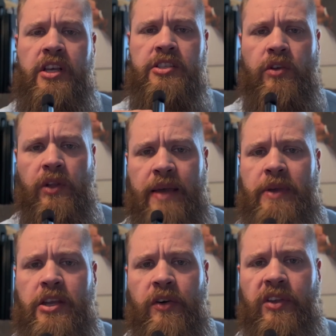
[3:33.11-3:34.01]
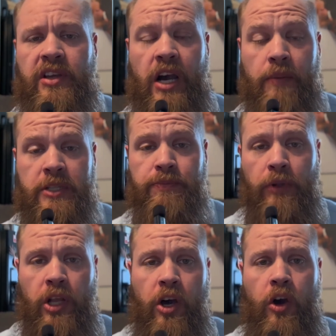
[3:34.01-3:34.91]
so let me know in the comments
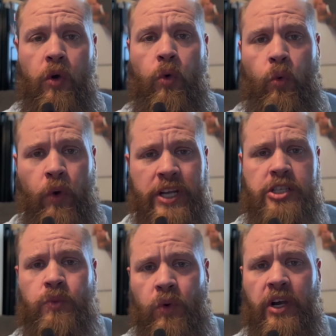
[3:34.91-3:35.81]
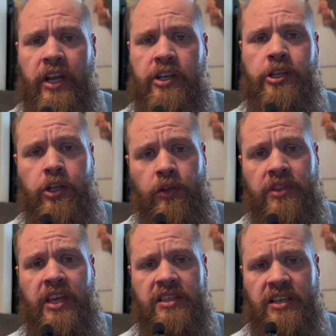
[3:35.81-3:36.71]
below which one do you
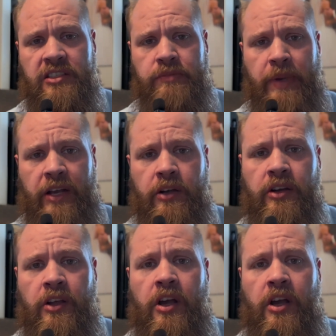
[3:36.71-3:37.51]
think sounds better